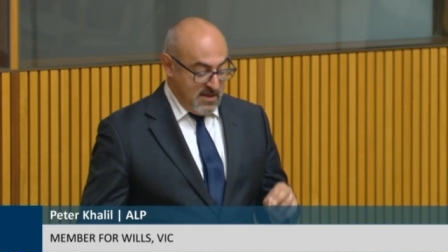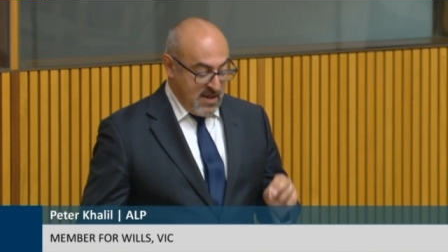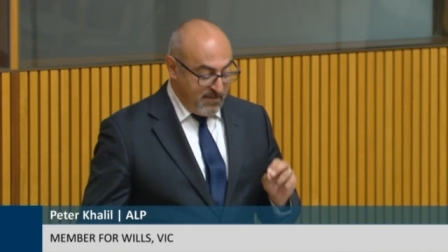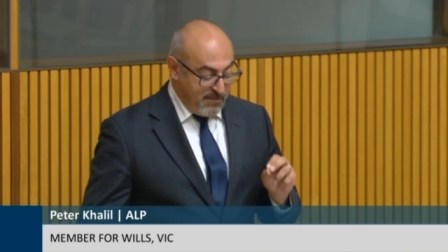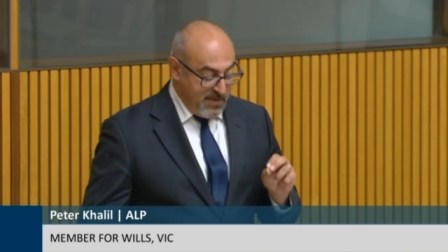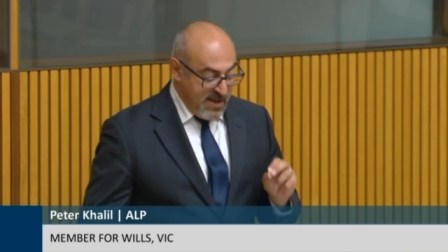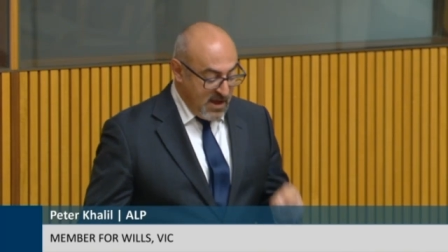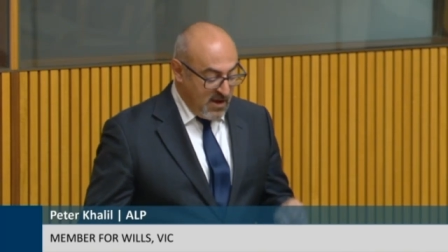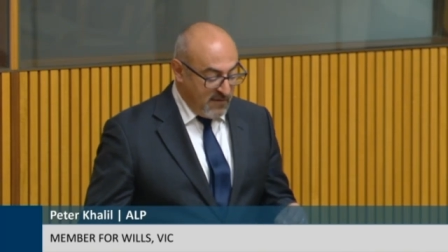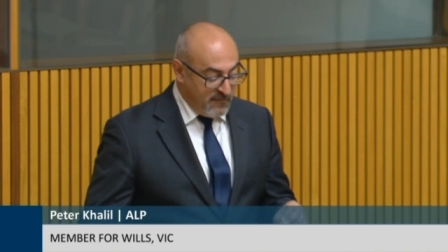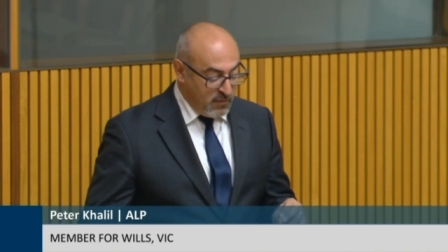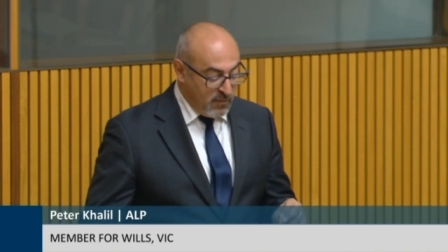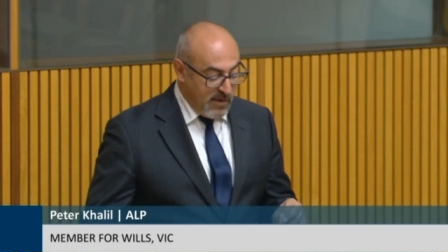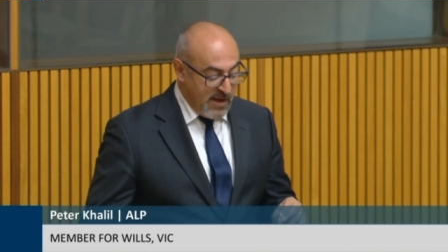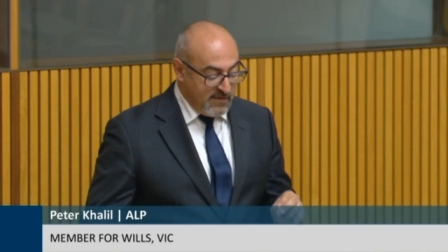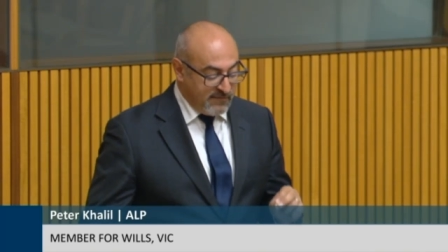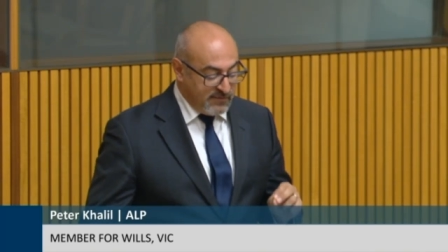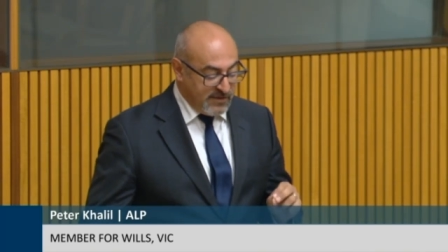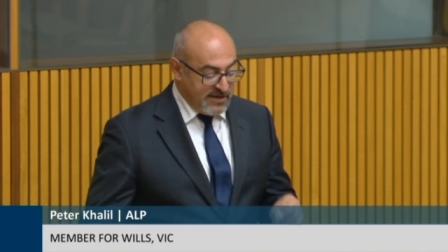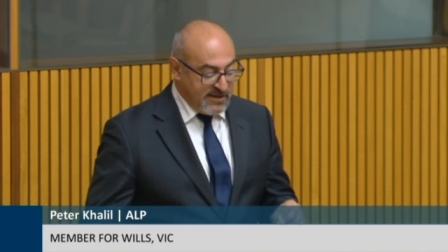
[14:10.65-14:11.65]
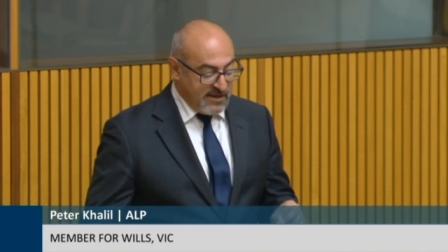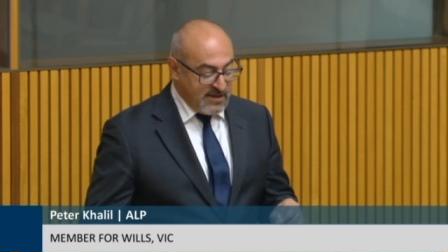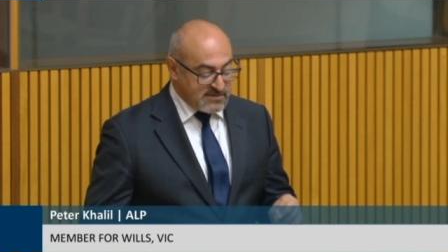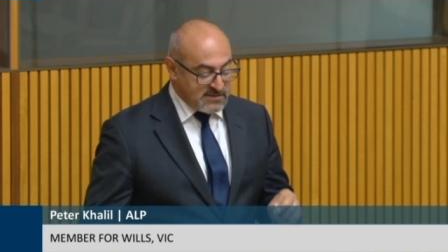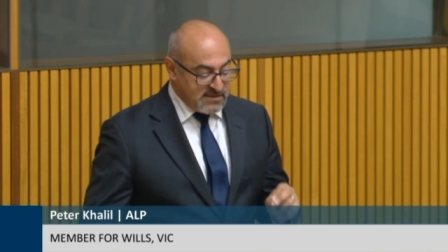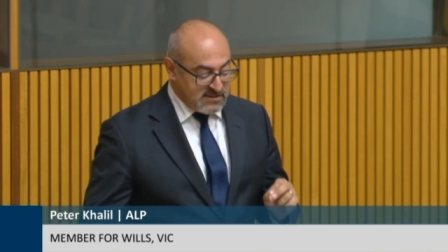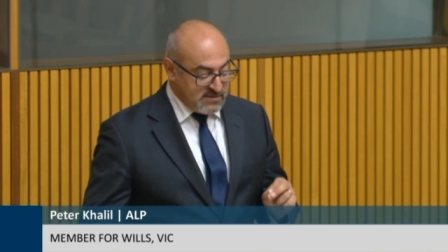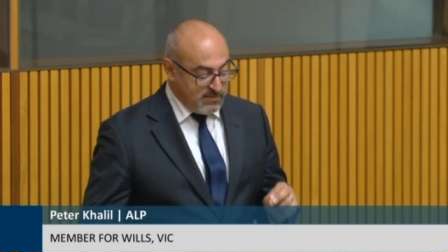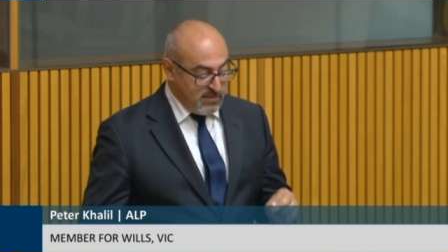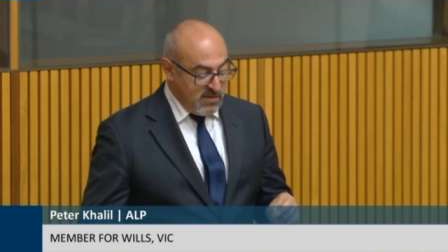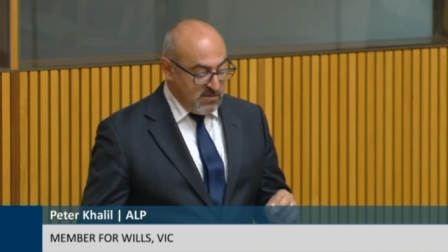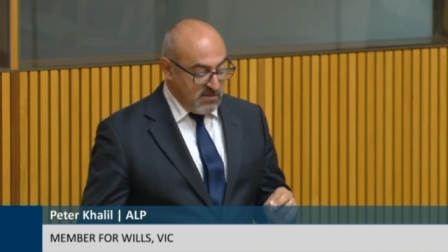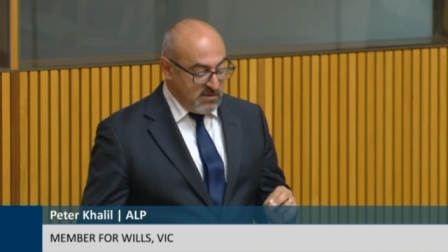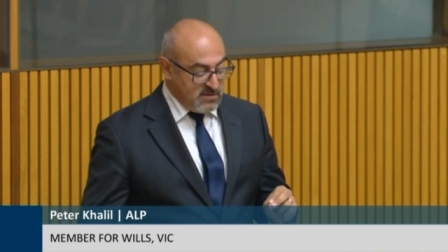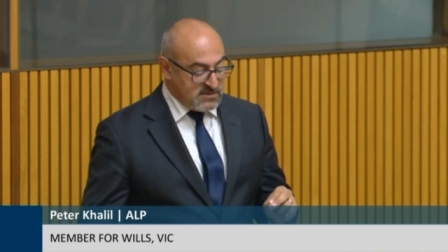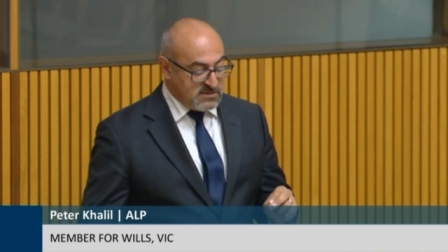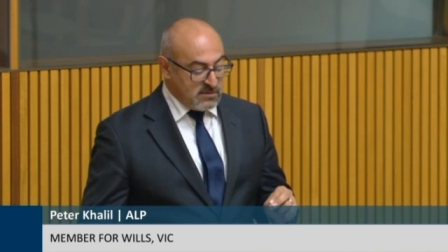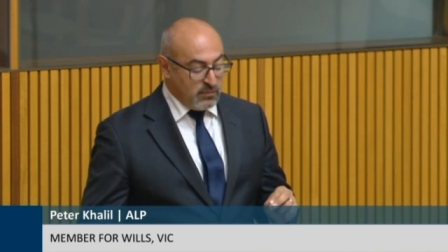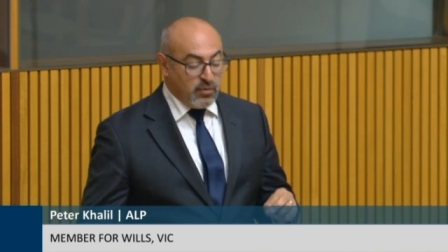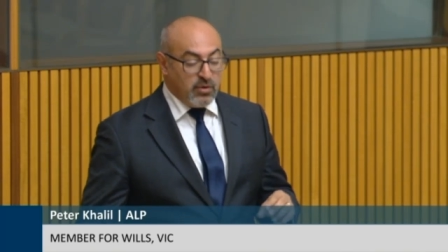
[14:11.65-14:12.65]
of letting us experience
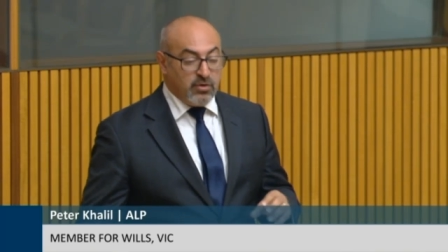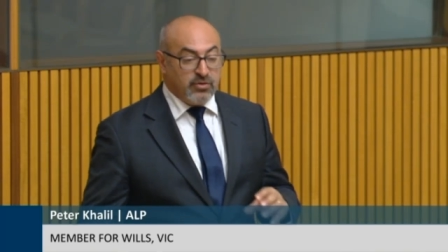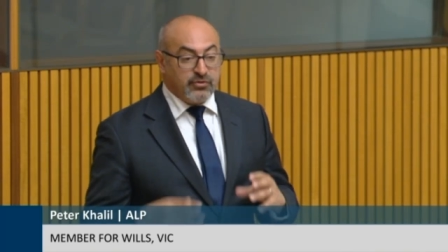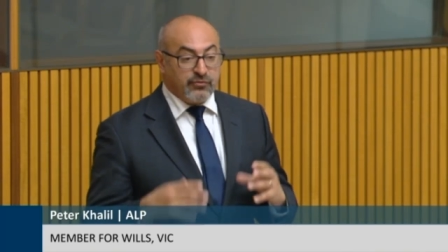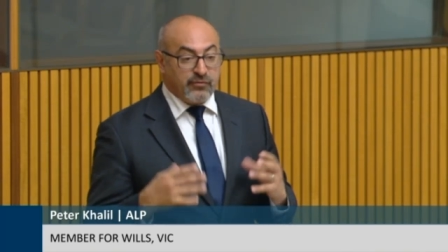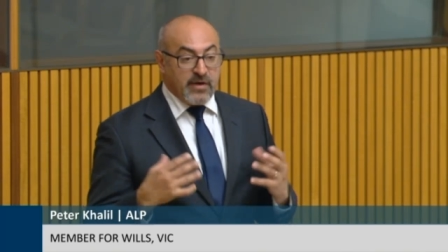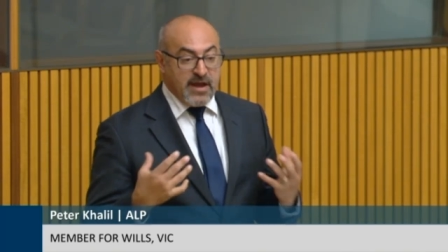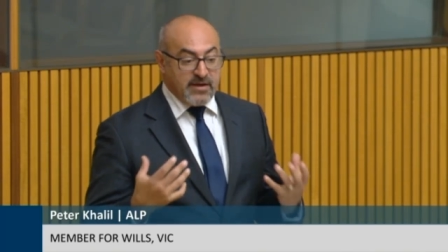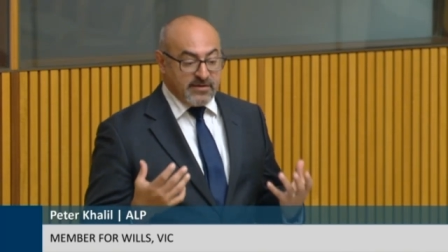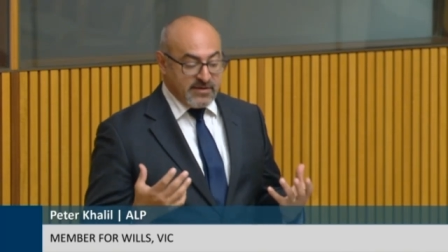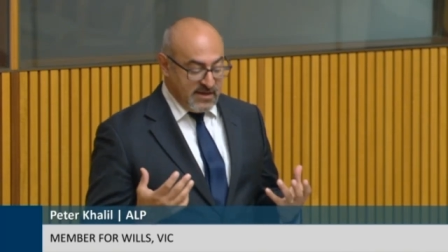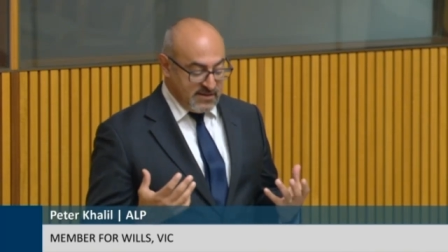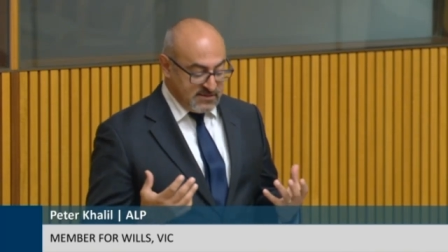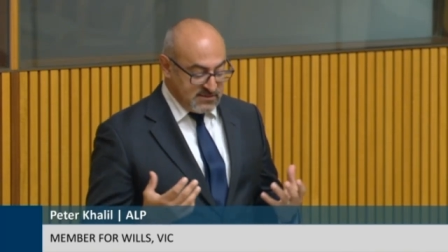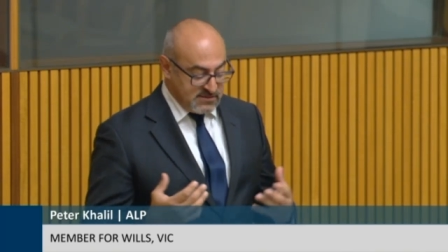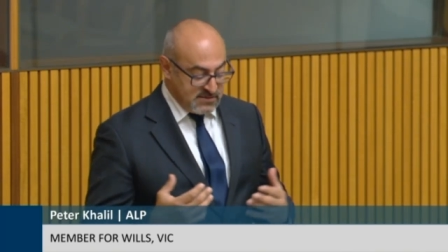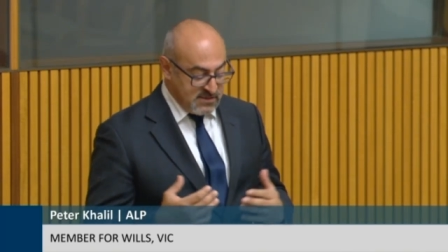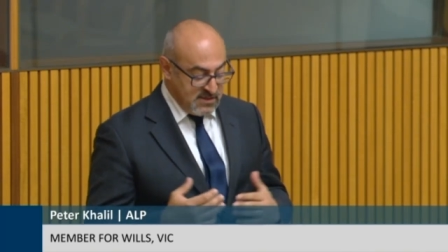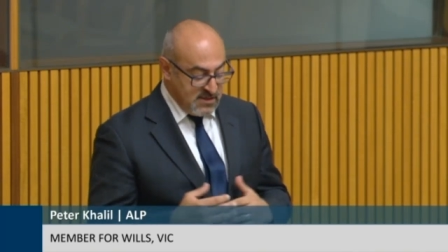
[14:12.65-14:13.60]
the world around us